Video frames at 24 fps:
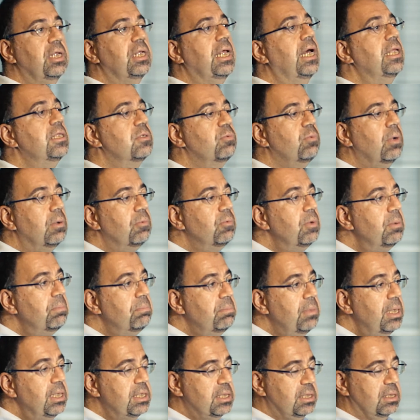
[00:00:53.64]
you know, that's what
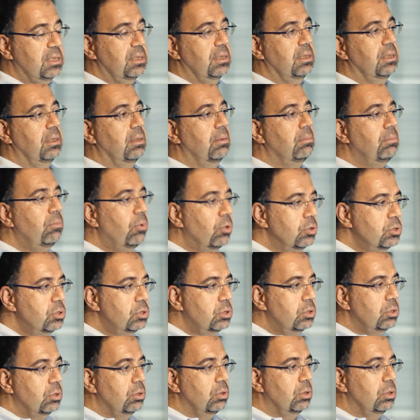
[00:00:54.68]
we miss
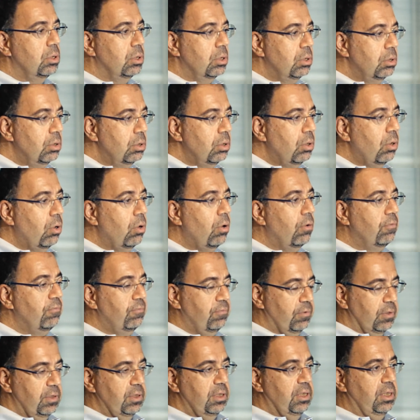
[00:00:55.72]
most
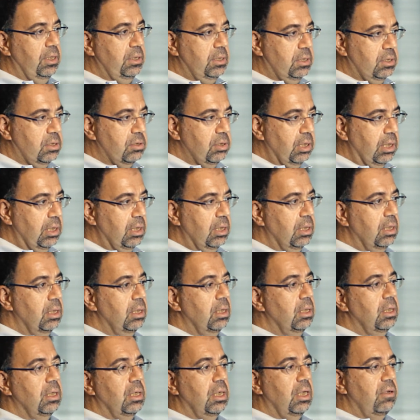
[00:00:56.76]
of history.
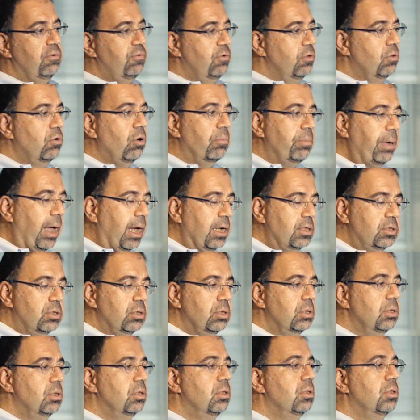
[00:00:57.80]
If you go
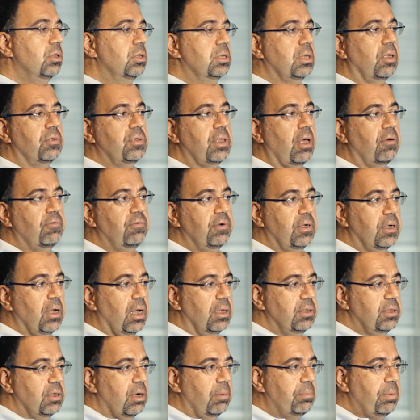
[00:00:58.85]
back to South
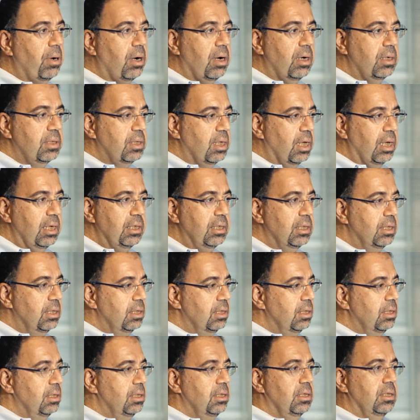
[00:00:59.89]
Africa under apartheid,
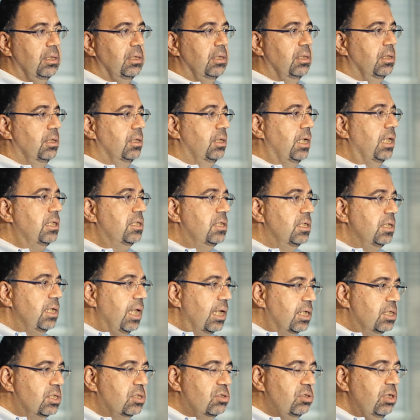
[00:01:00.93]
that's
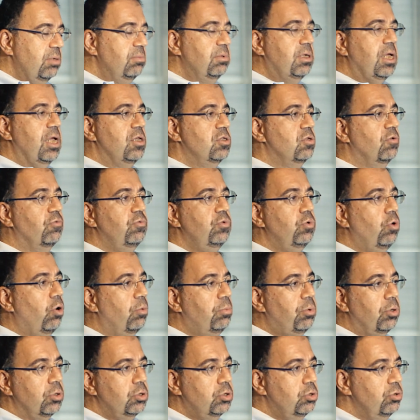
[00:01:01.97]
an extreme case of
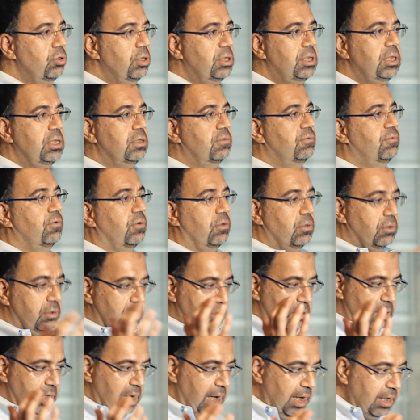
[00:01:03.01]
no opportunities
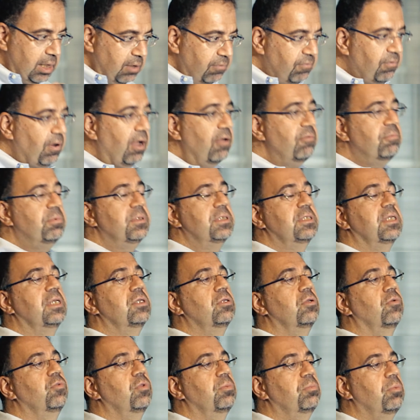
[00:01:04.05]
for
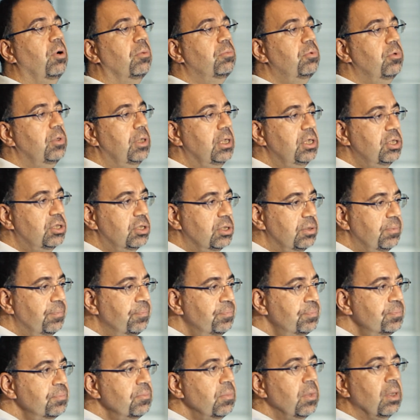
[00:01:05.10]
85% of the population.
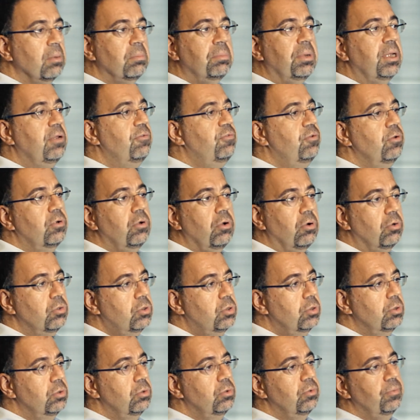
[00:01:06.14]
But if you
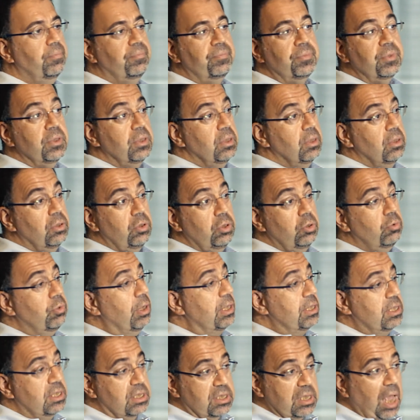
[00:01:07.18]
go to
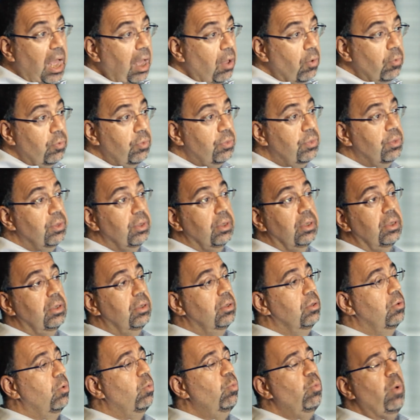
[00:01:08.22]
US South,
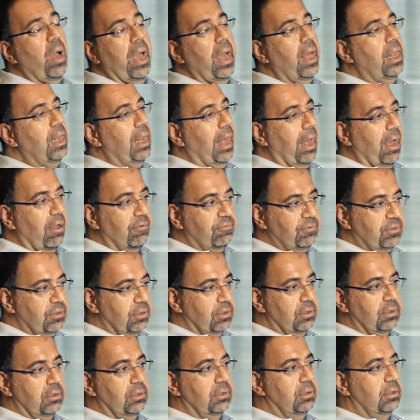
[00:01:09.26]
well
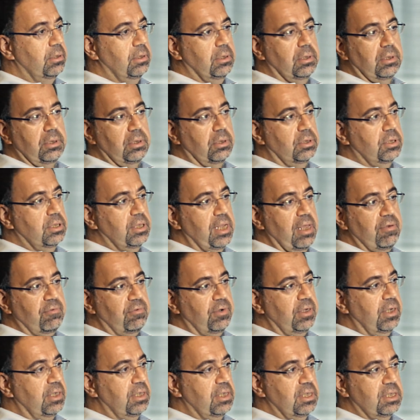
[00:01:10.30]
after
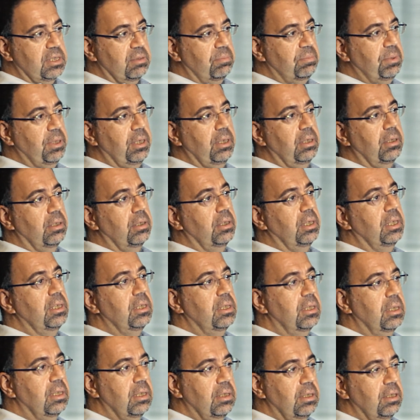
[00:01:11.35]
slavery had disappeared
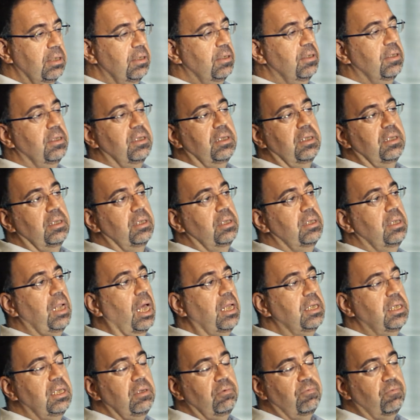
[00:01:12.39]
in the
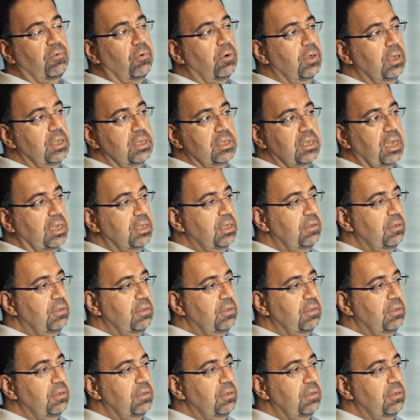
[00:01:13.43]
1940s,